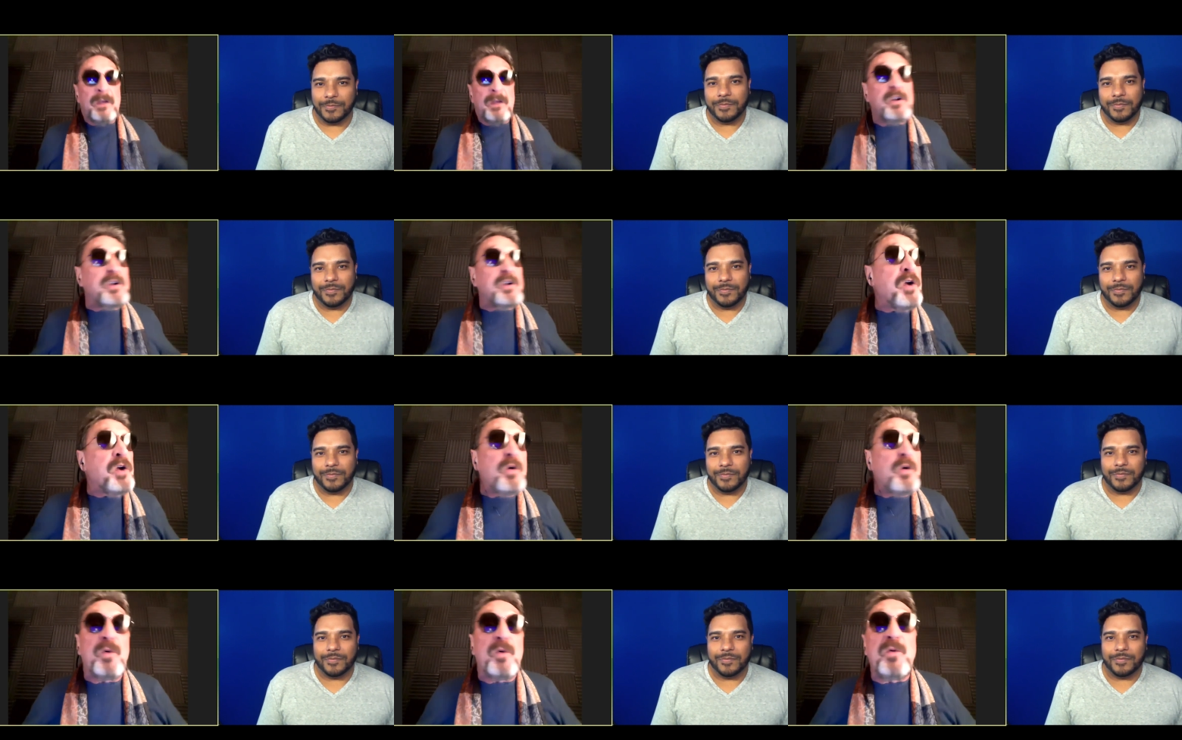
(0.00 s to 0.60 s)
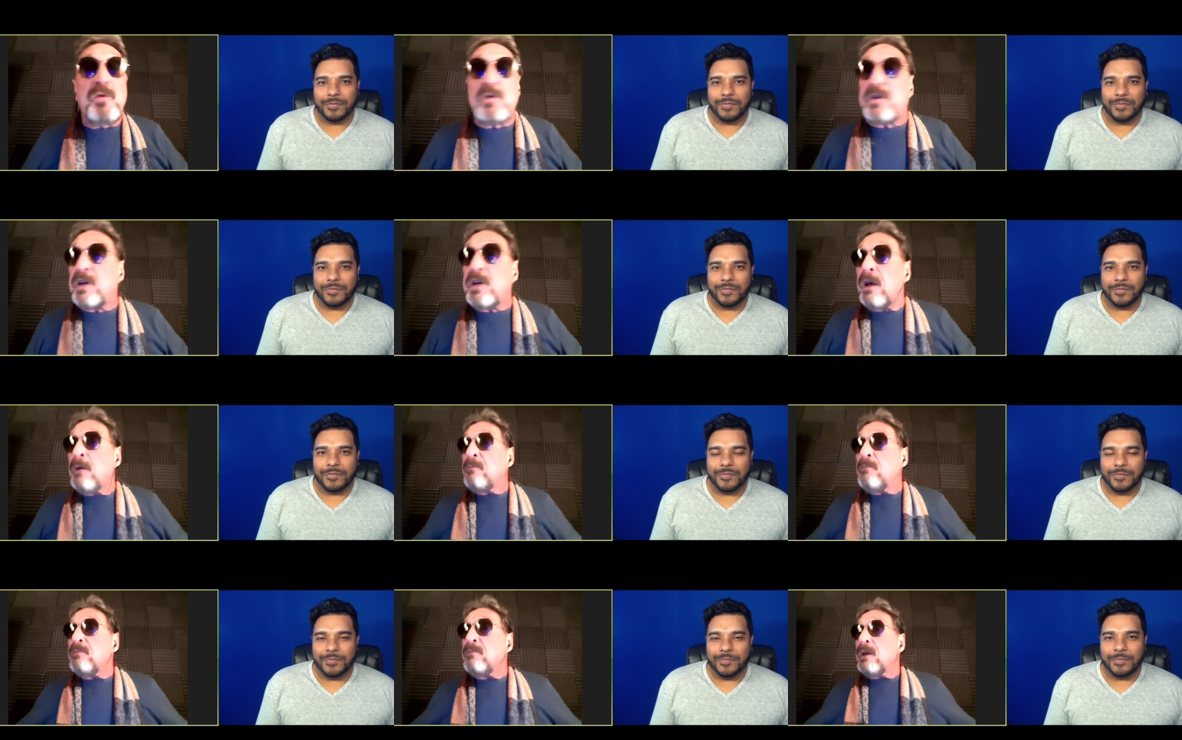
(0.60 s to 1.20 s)

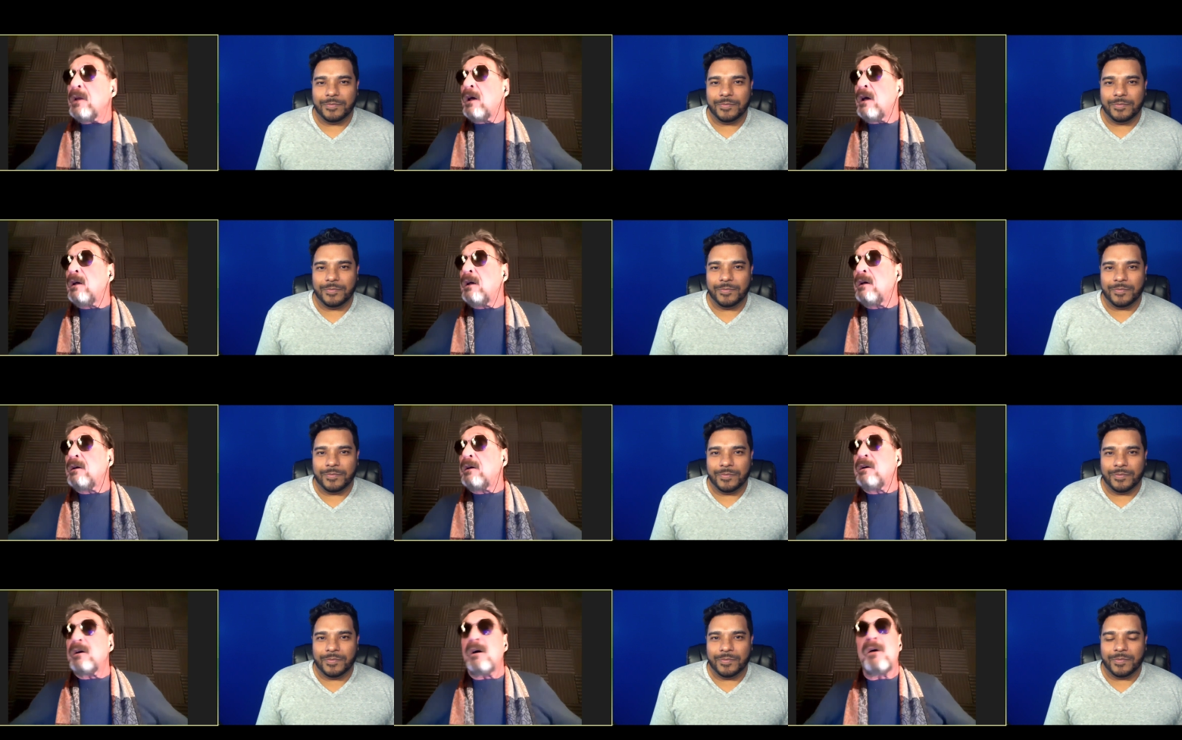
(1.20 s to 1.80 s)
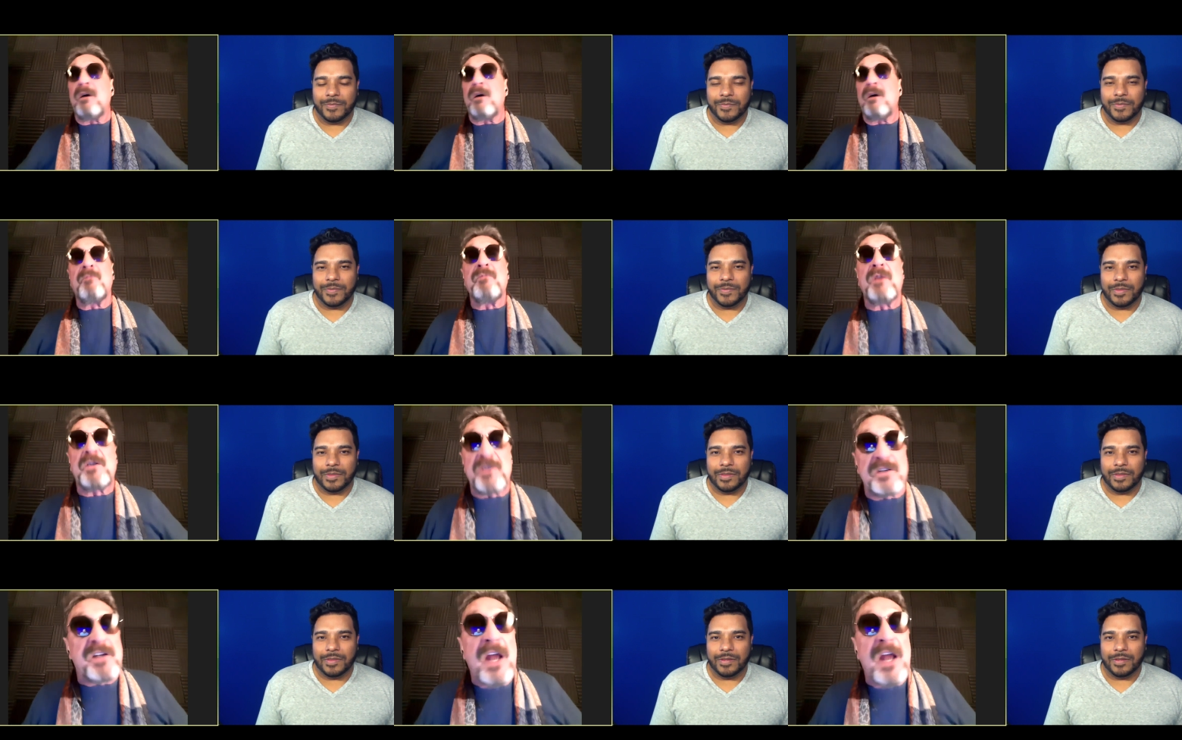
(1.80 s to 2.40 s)
Speaker 1: Use a, um,
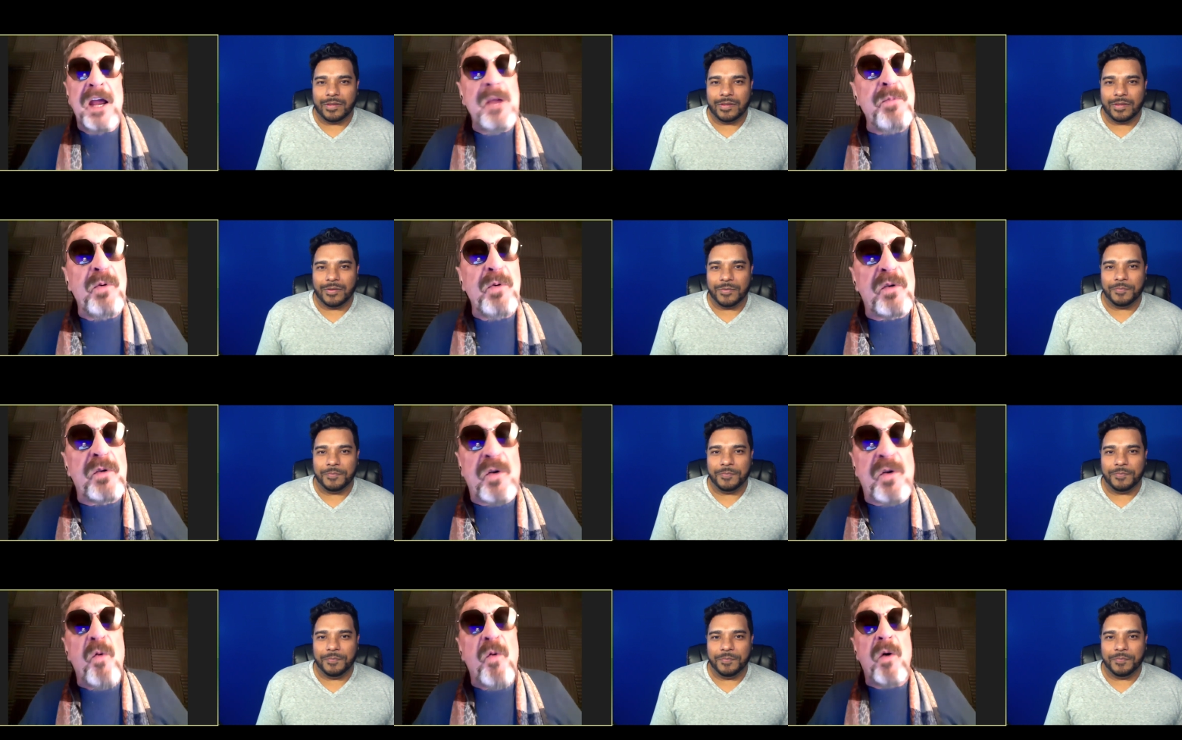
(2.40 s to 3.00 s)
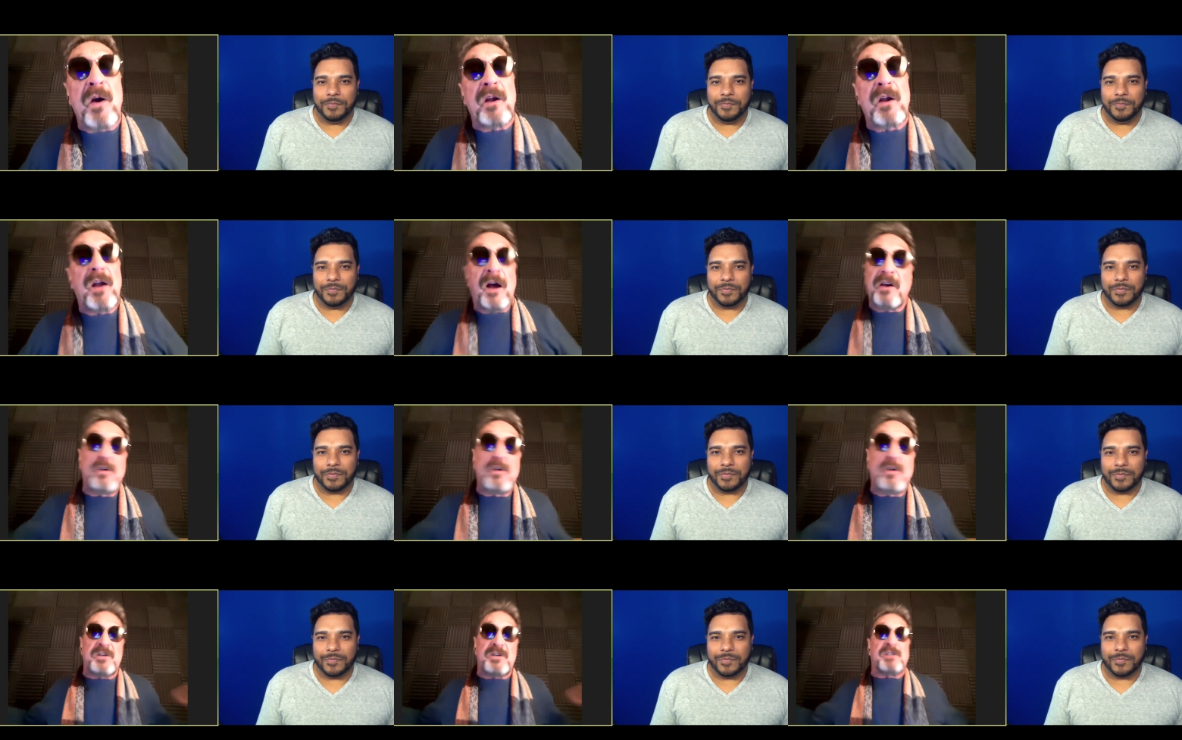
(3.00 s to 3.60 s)
a stable coin. I
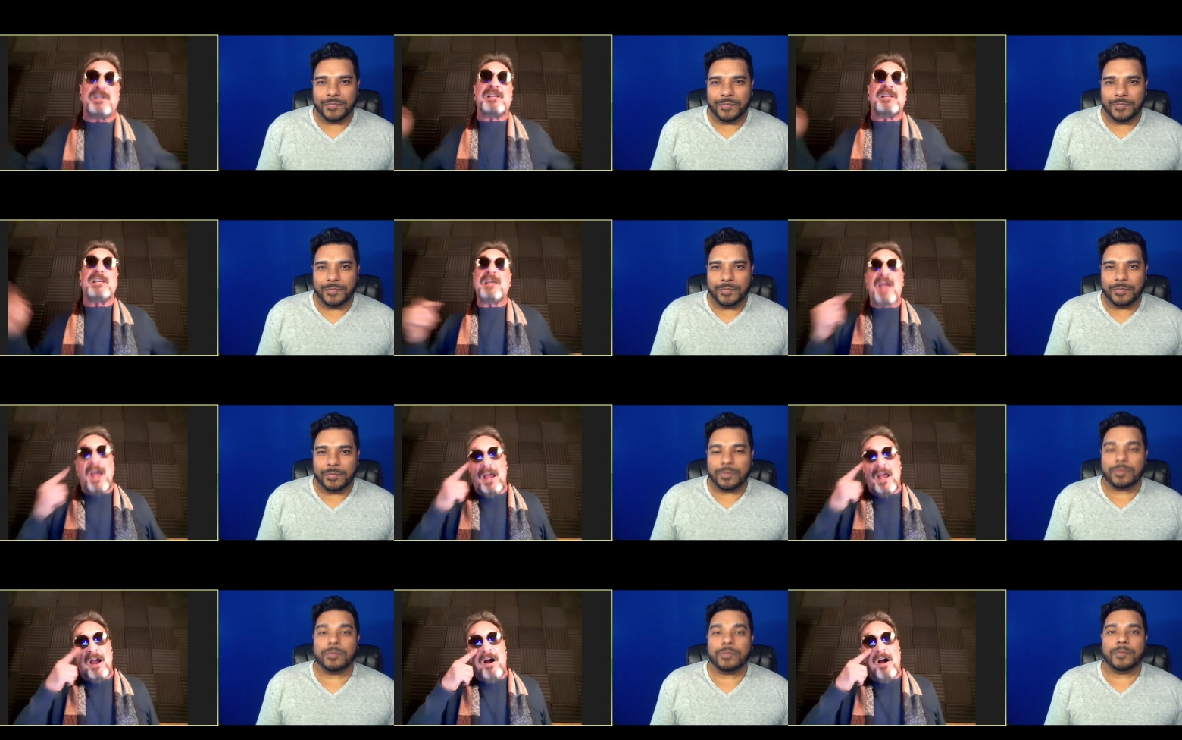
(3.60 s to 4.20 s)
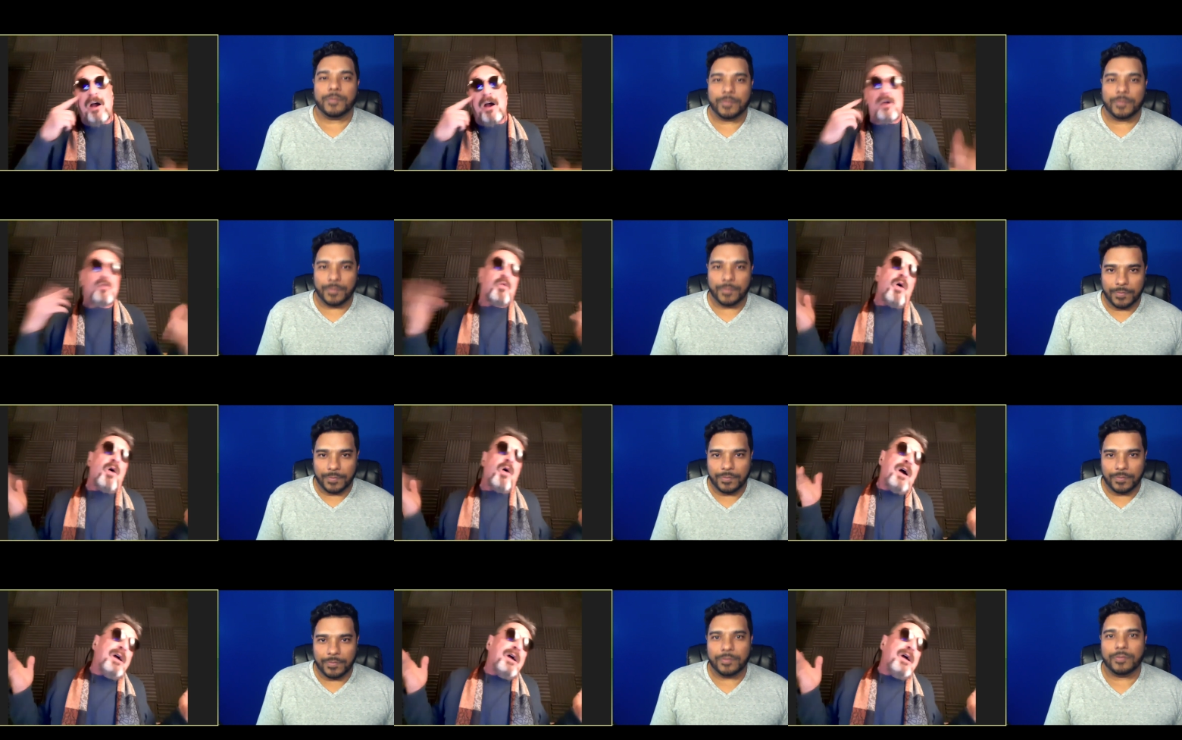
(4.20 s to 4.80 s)
use D A I.
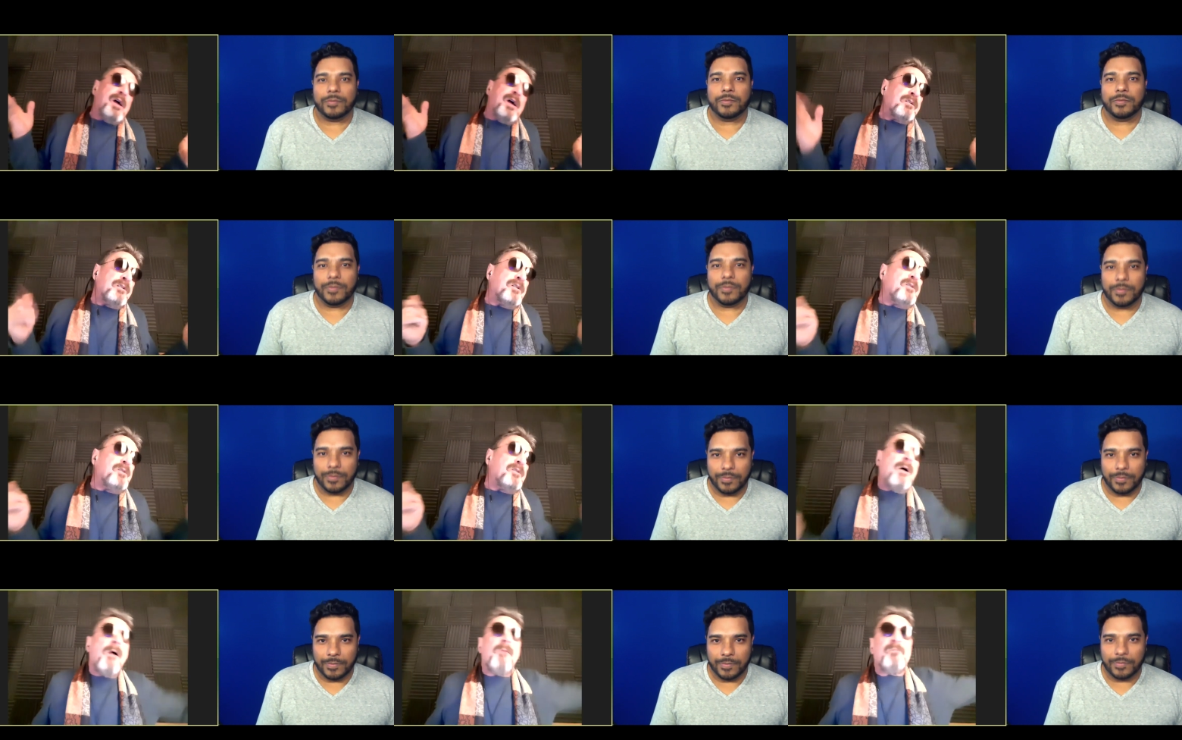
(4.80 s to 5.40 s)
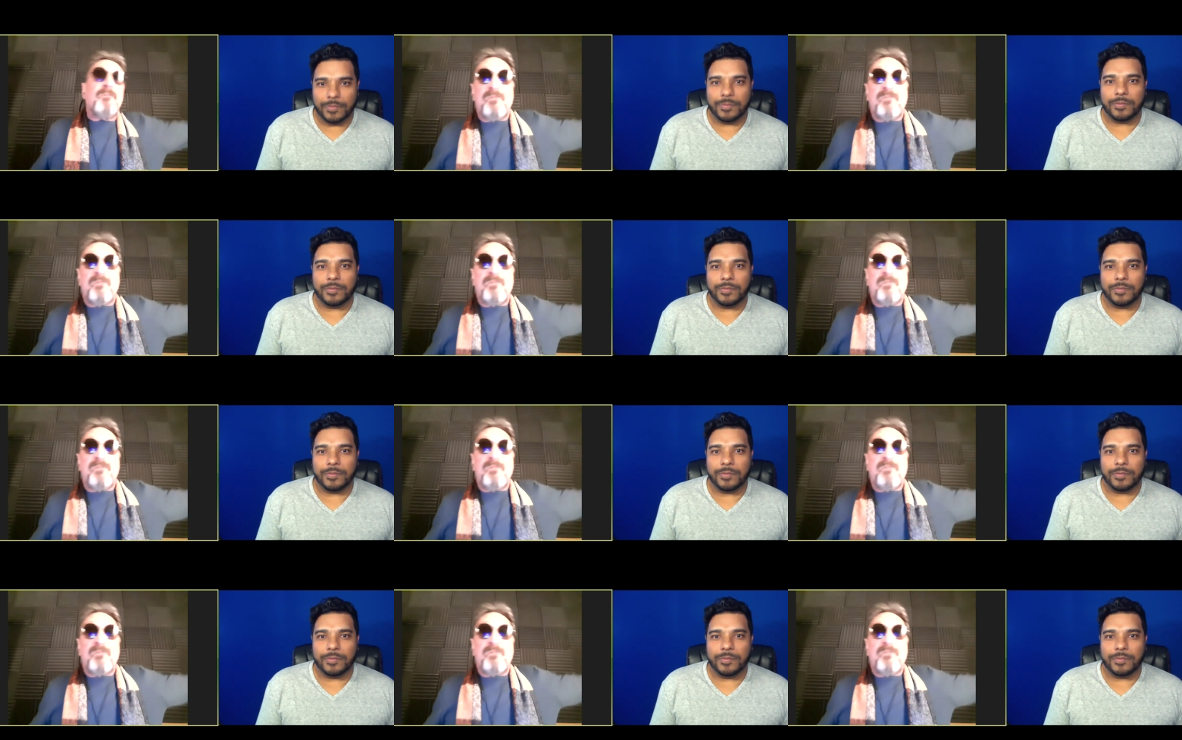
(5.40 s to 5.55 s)
I don't know.